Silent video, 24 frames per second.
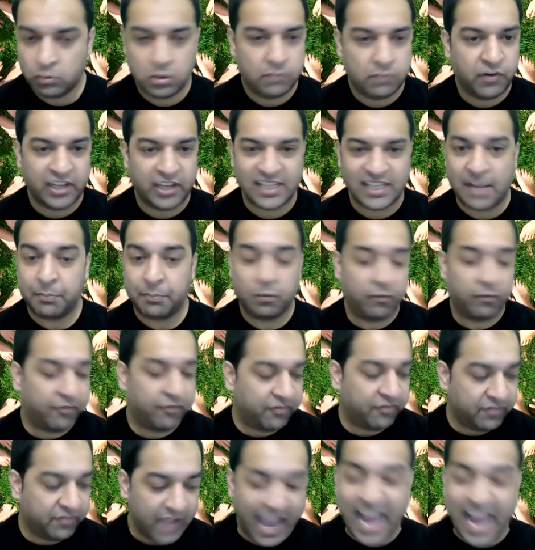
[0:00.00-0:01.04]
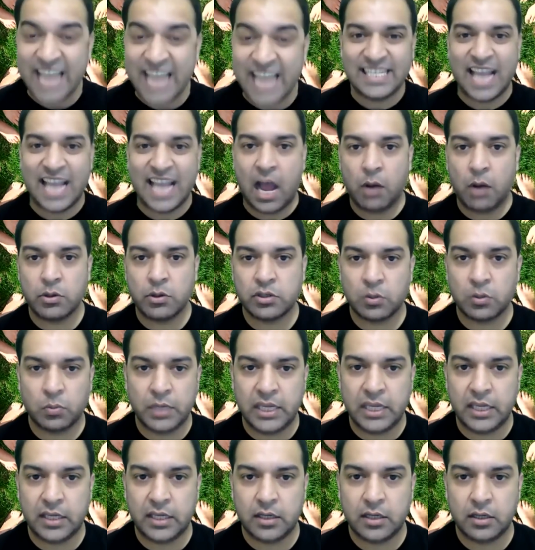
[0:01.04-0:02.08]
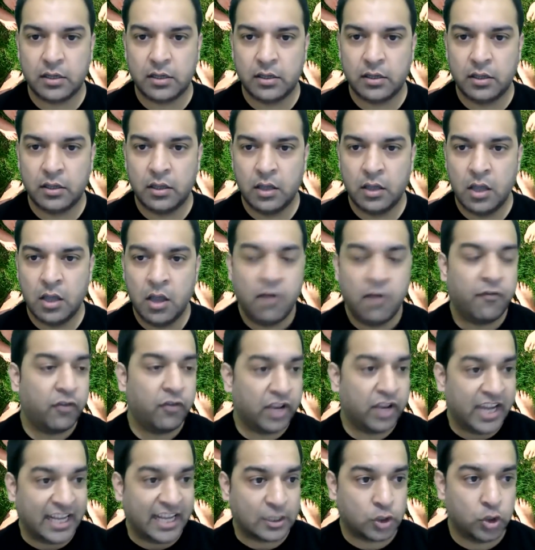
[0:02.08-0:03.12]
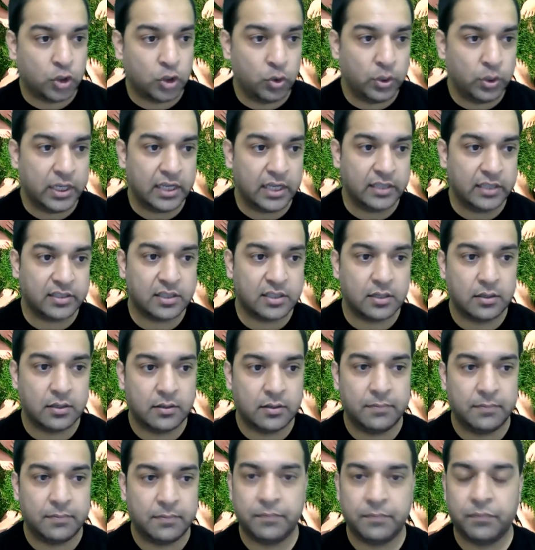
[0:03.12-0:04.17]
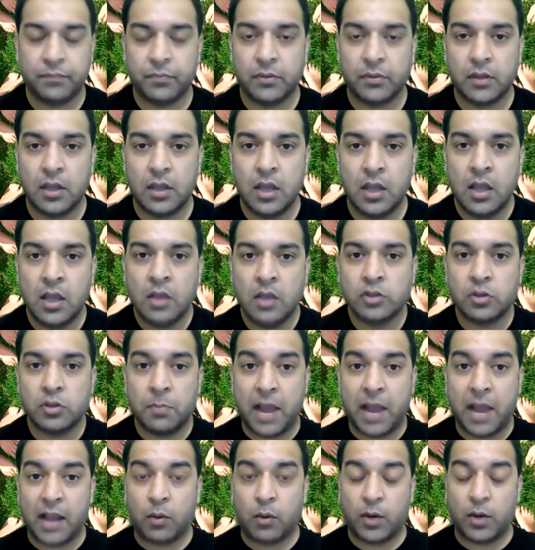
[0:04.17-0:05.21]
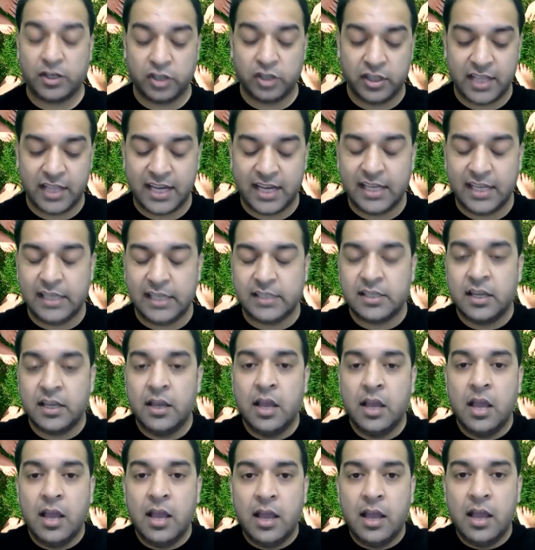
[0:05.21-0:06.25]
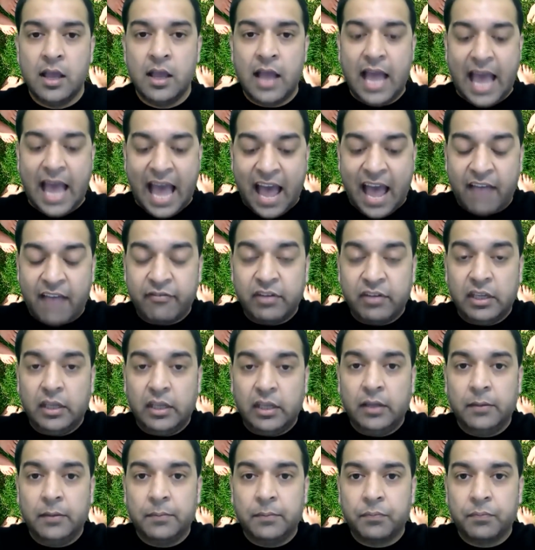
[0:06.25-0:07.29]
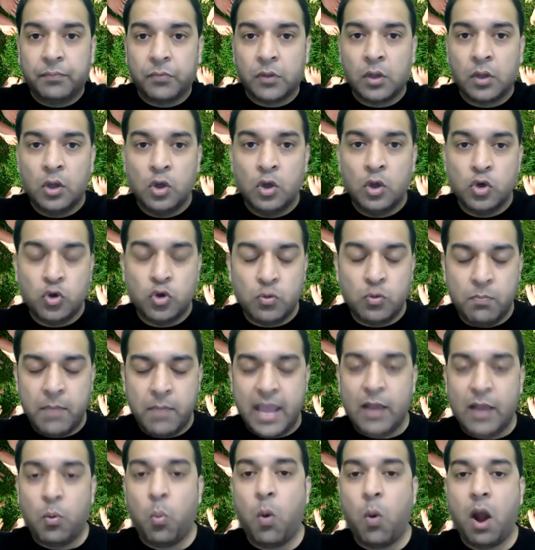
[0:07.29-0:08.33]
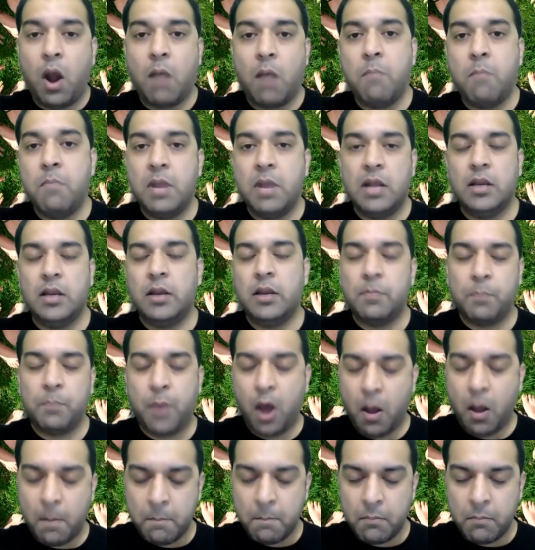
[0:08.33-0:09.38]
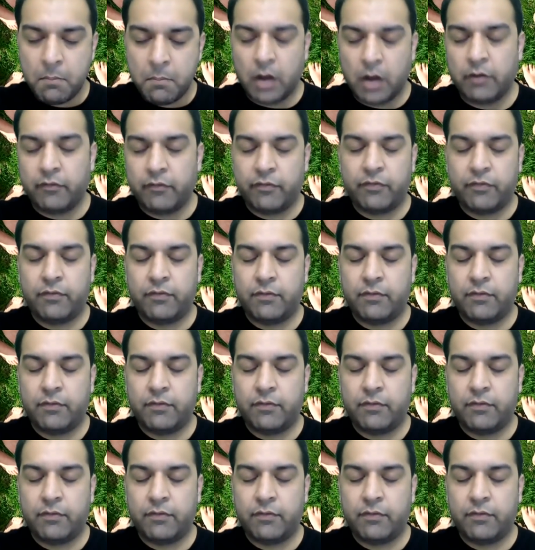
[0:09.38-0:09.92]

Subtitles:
For example, 80 hours a week for the next 2 years. So my question then is, Avi, to make 1 million per month,